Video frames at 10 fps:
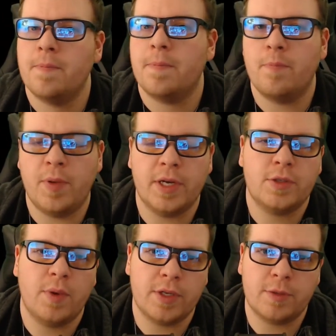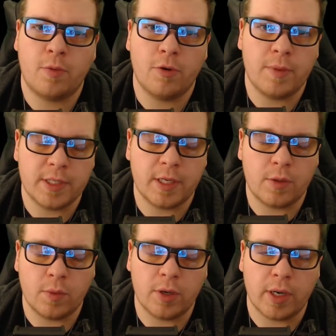biggest way to support me is get
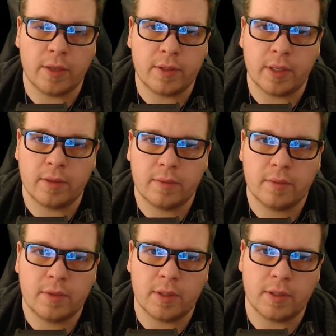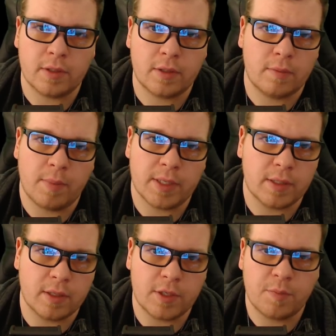the word out there, to
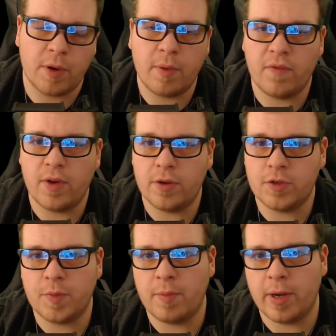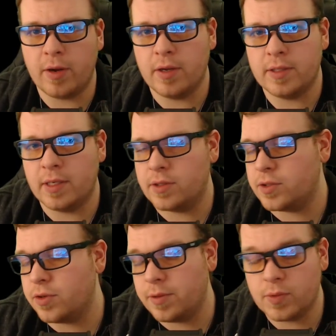basically spread my videos, spread my content,
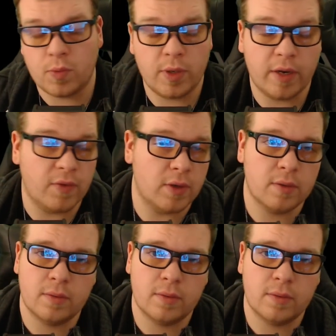streams, whatever.